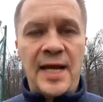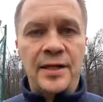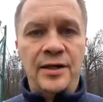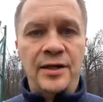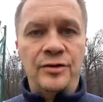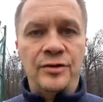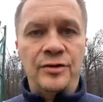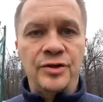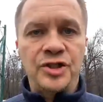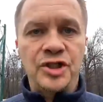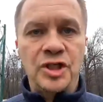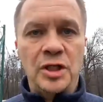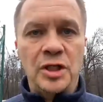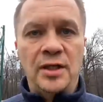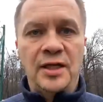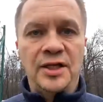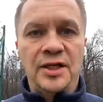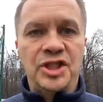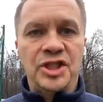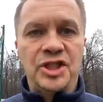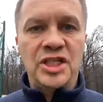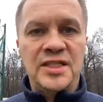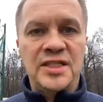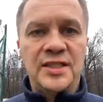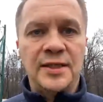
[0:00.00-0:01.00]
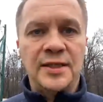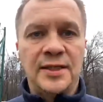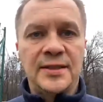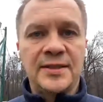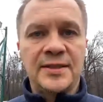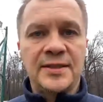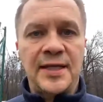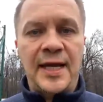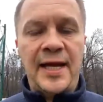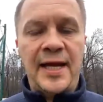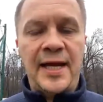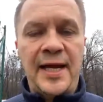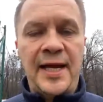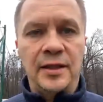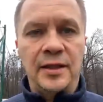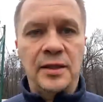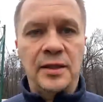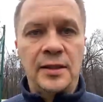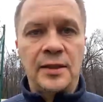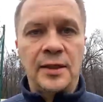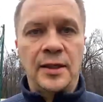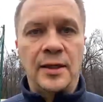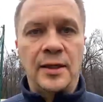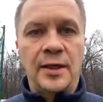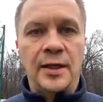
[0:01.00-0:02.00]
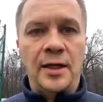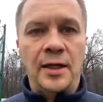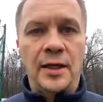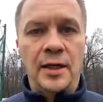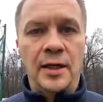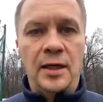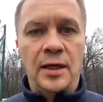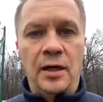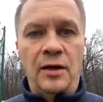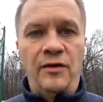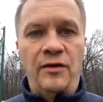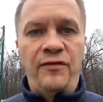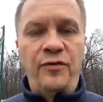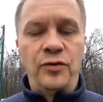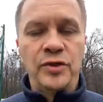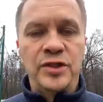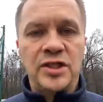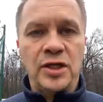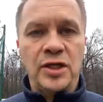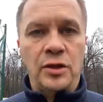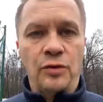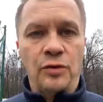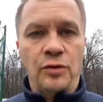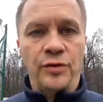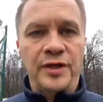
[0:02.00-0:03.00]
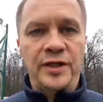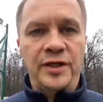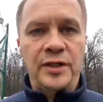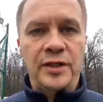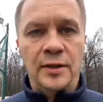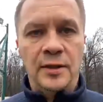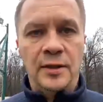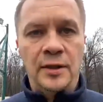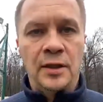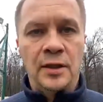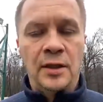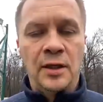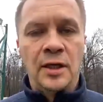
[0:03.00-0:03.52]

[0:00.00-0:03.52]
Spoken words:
energy, logistics, and food security,